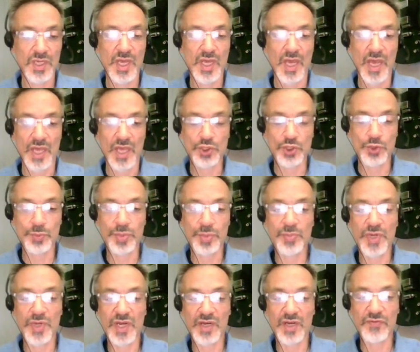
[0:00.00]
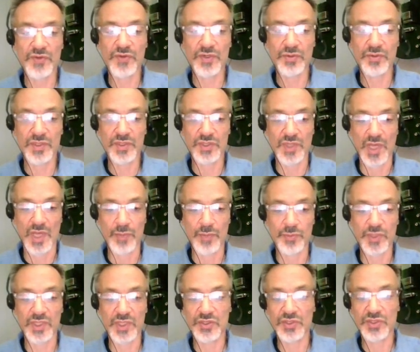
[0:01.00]
As you prepare for your exam,
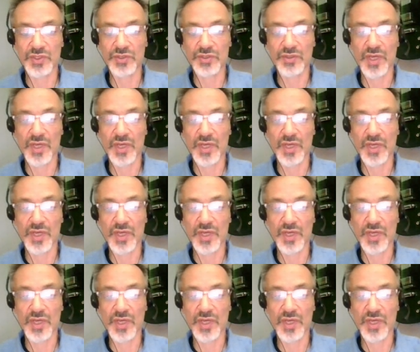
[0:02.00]
consider